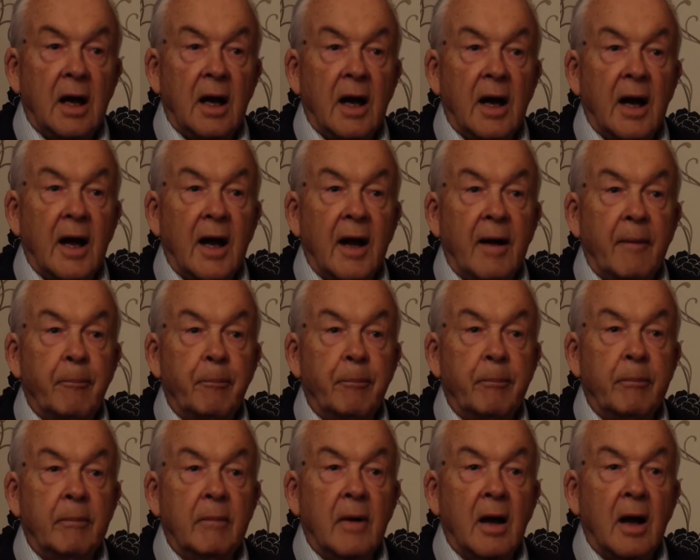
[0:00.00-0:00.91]

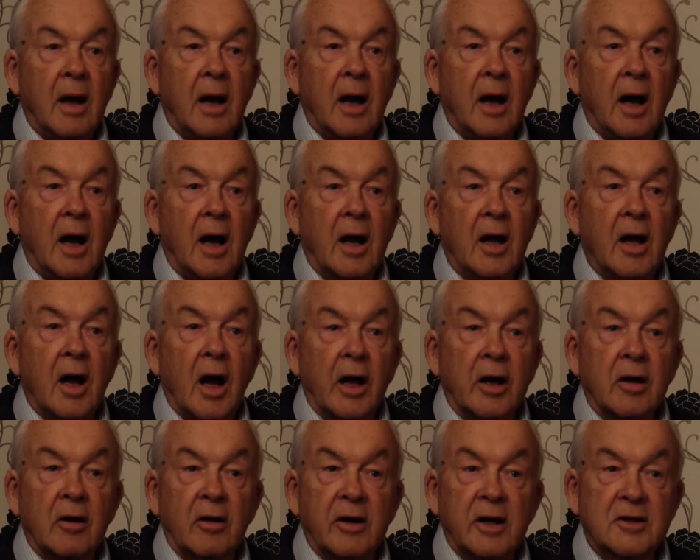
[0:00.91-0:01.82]
I
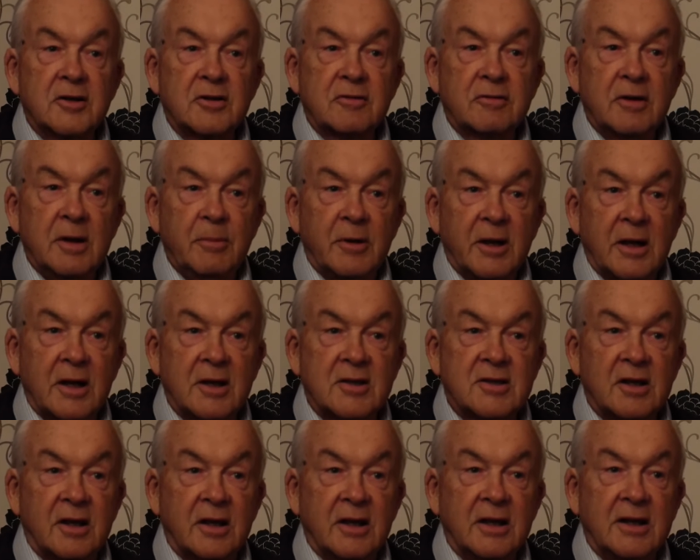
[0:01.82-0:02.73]
got extremely
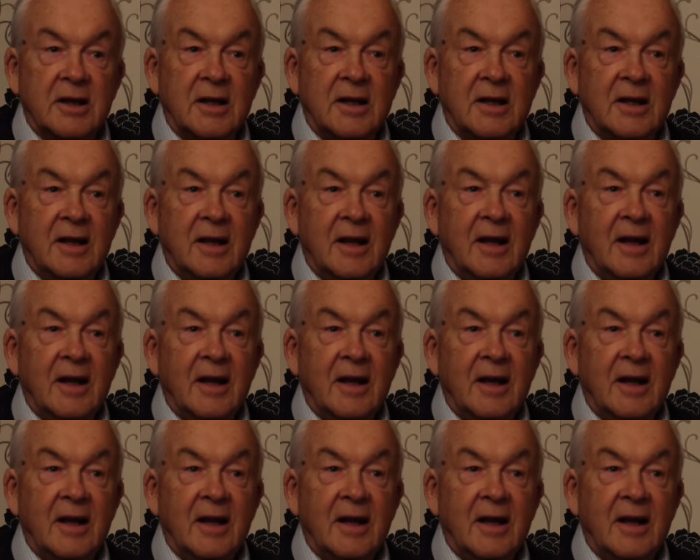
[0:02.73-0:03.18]
excited,